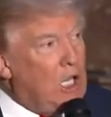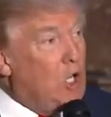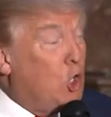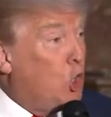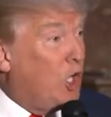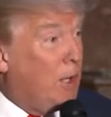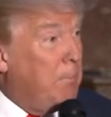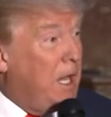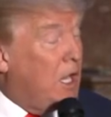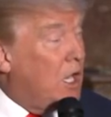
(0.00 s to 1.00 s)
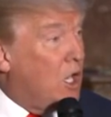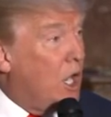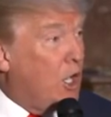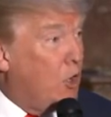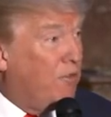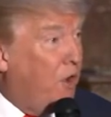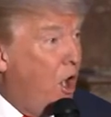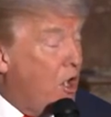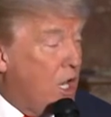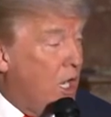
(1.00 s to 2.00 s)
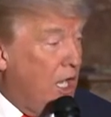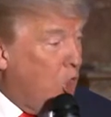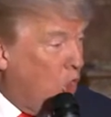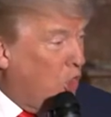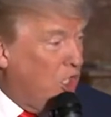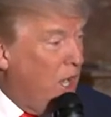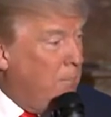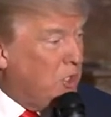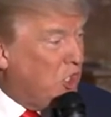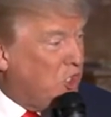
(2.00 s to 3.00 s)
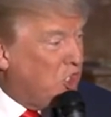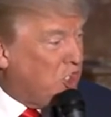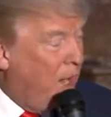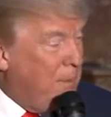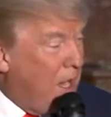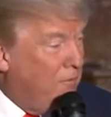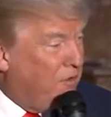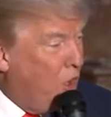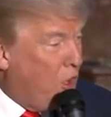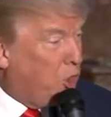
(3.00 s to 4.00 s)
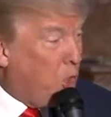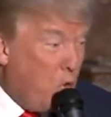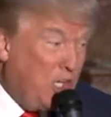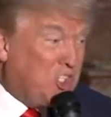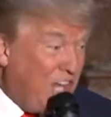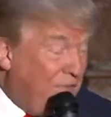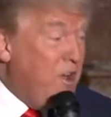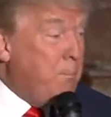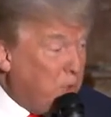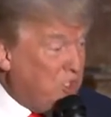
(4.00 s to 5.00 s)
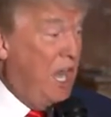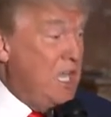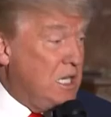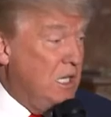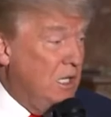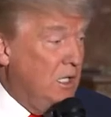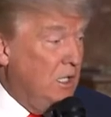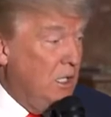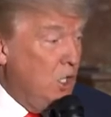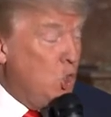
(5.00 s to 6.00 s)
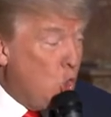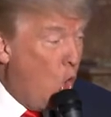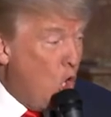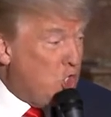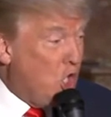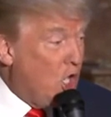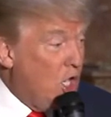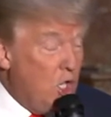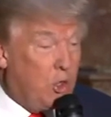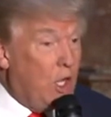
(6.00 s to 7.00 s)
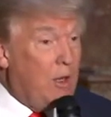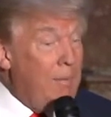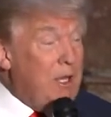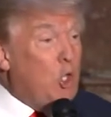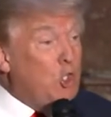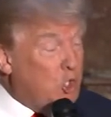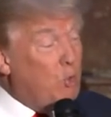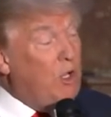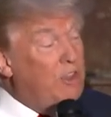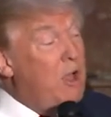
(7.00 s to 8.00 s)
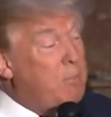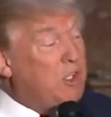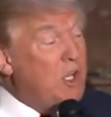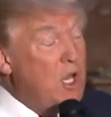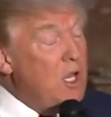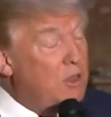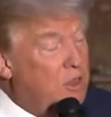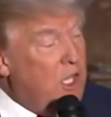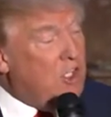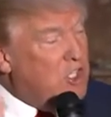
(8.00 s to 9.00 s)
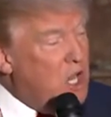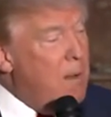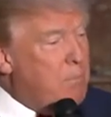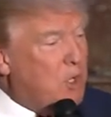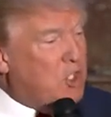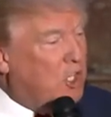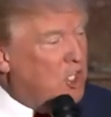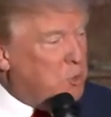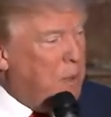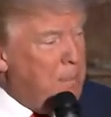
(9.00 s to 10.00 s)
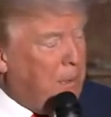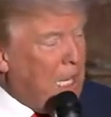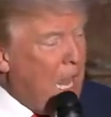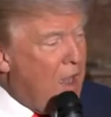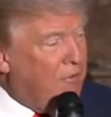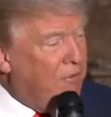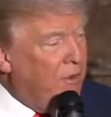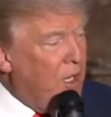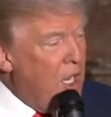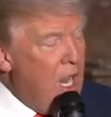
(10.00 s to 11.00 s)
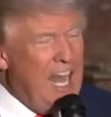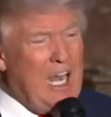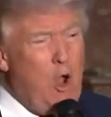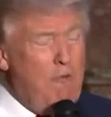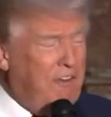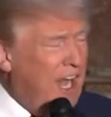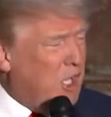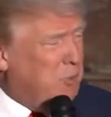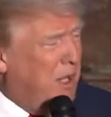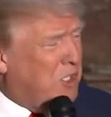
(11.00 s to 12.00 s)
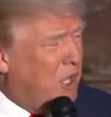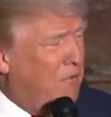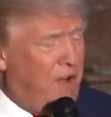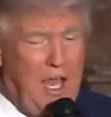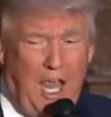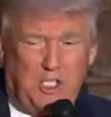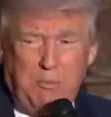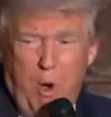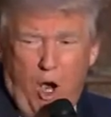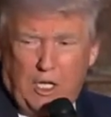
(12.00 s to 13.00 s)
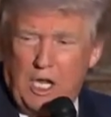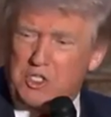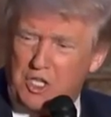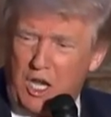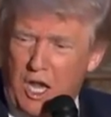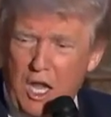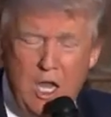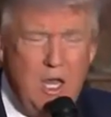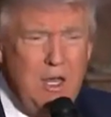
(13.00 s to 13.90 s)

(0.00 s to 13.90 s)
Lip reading: you know, look at me. I go to Florida and look at the numbers that just came out in Florida. 37%. Georgia. I mean, those are real numbers. These numbers that these people have, and I often ask myself, I asked Mark yesterday,